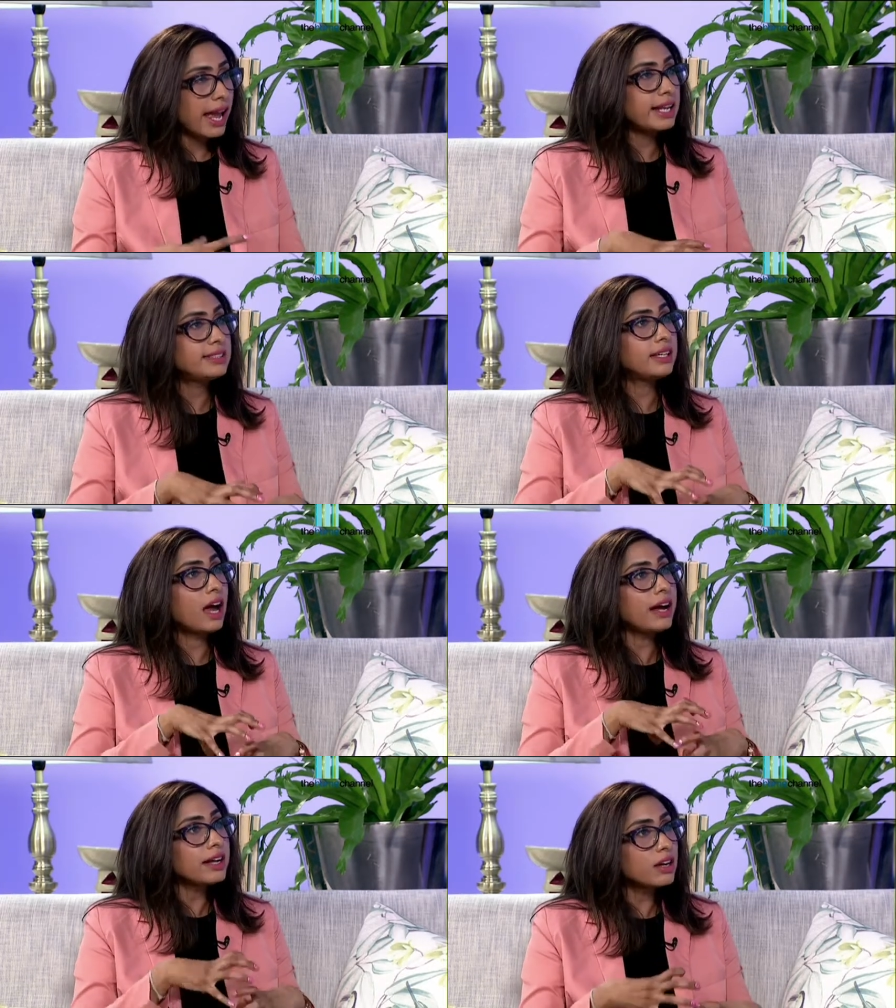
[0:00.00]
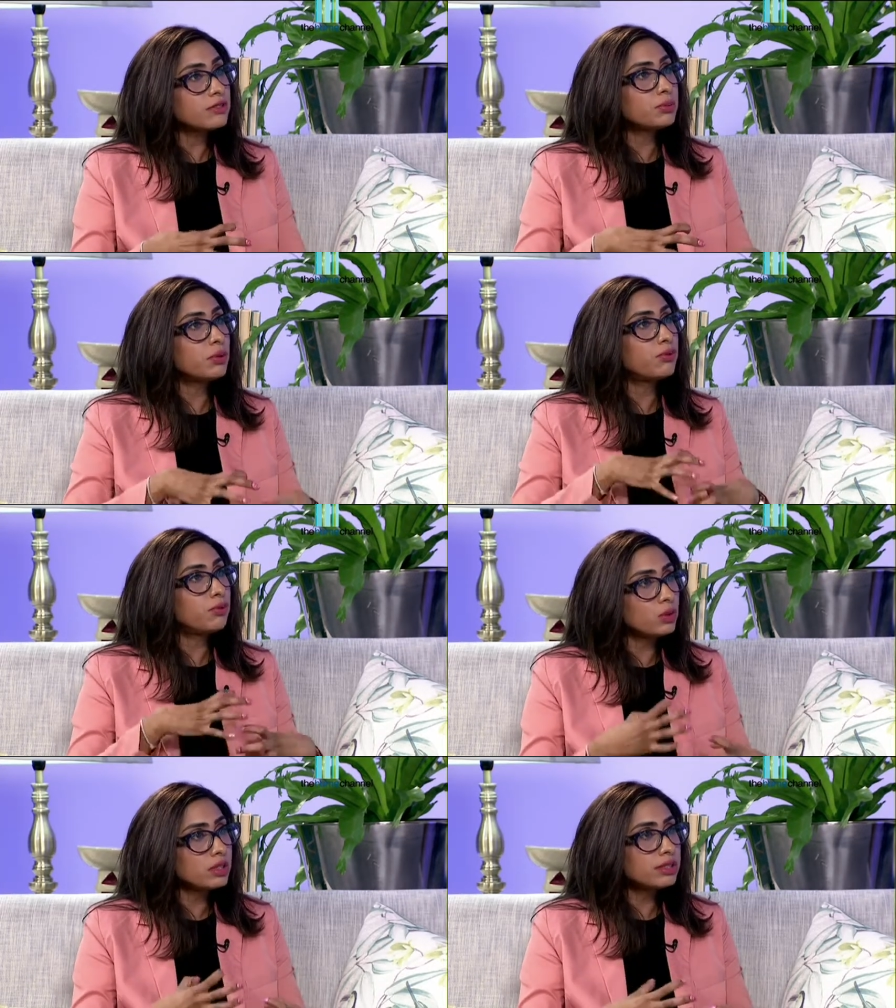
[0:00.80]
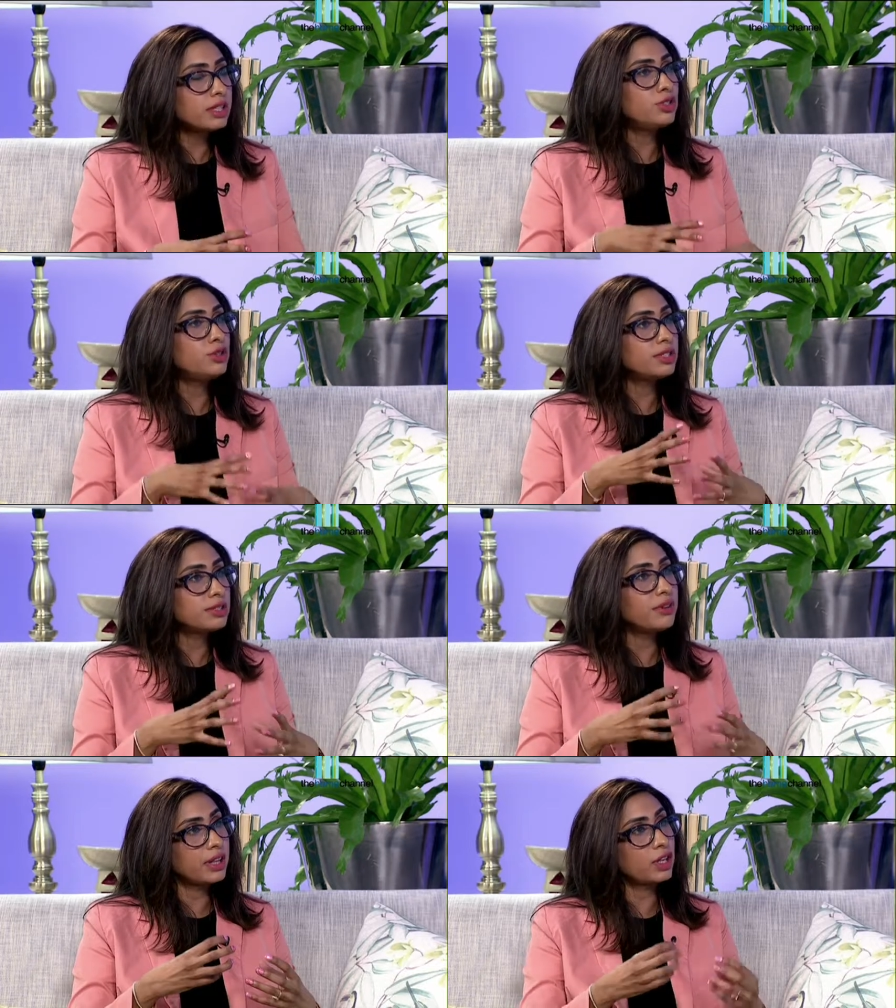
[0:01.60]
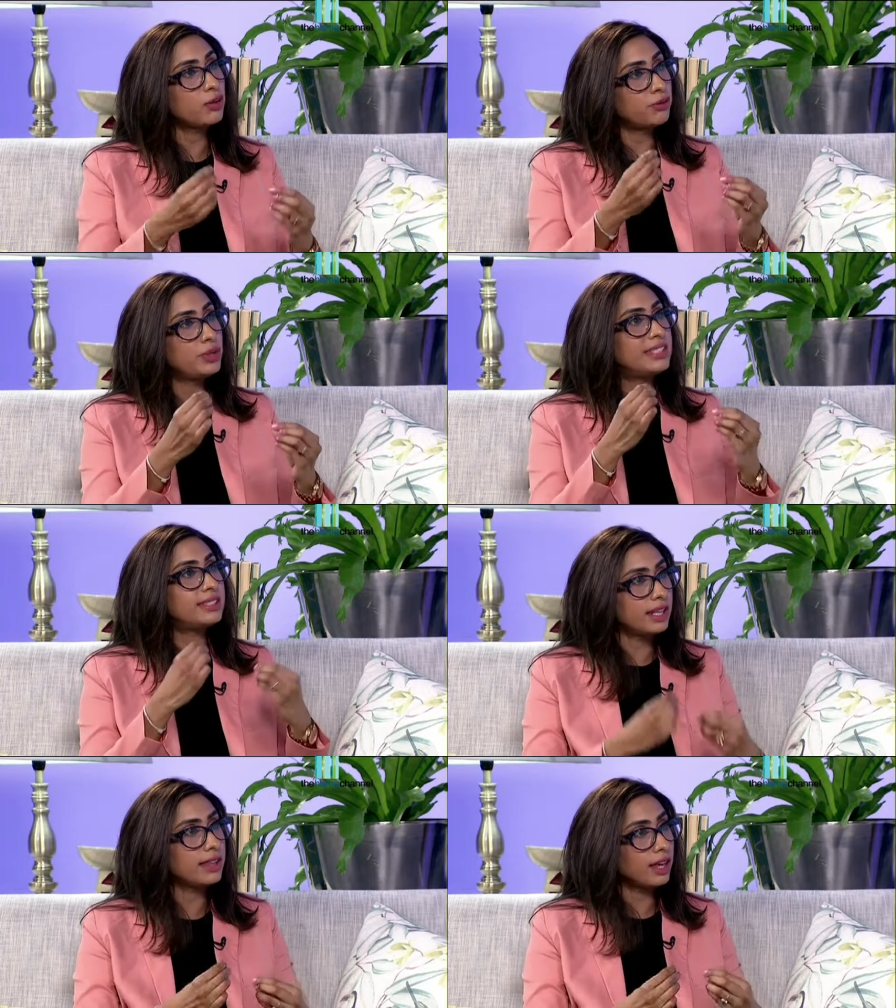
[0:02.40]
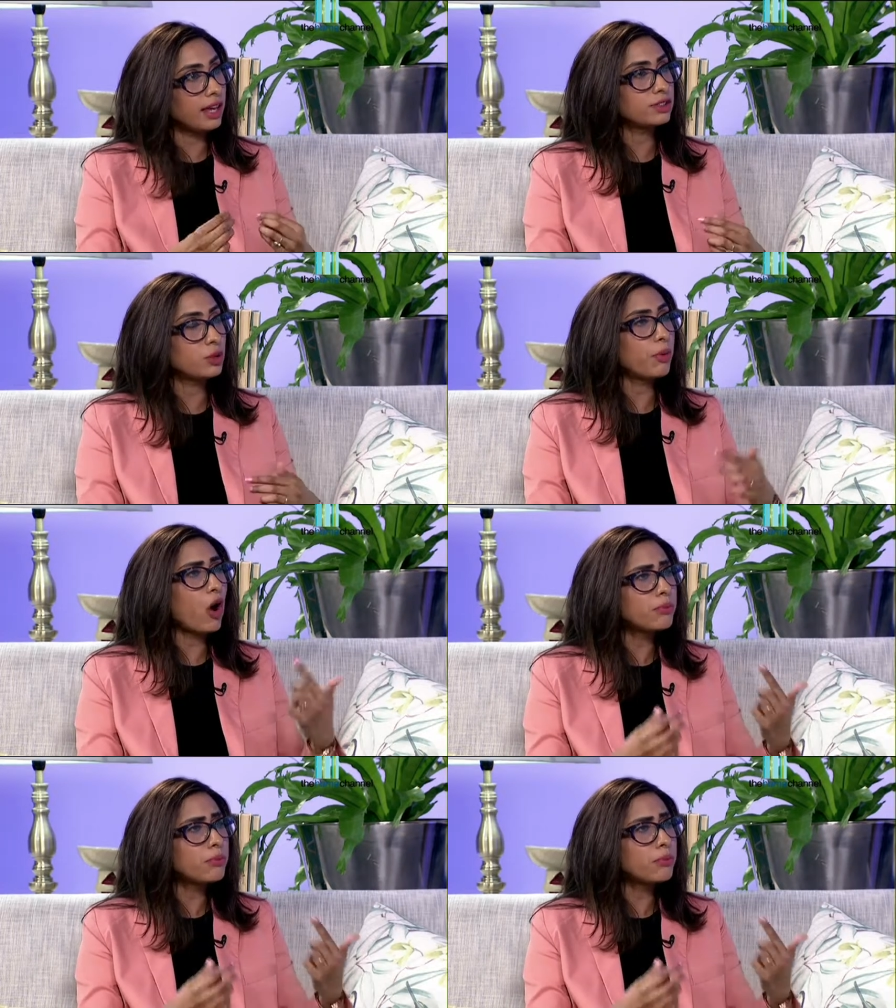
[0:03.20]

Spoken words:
and it's that uncomfortable fullness that you just feel like your food is sitting there. So